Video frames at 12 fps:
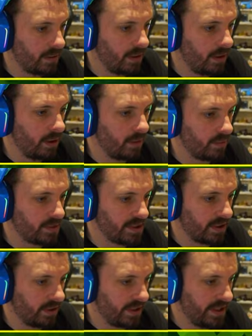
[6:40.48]
Oh, look, we've
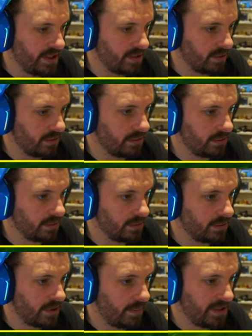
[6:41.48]
still got these on.
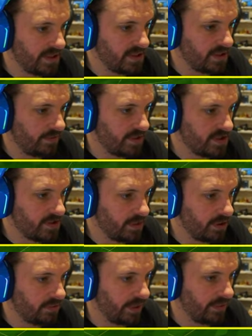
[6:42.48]
That means stuff can
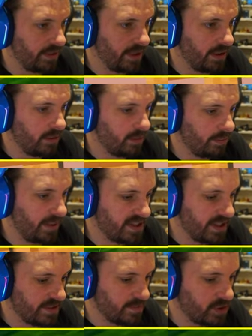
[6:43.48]
spawn around here. We'll best
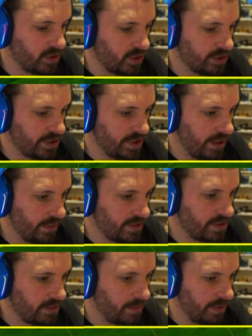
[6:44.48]
get some torches down at
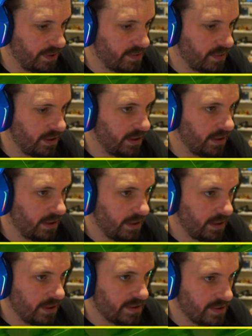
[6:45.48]
some point as well.
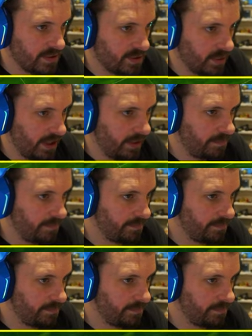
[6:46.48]
So 28...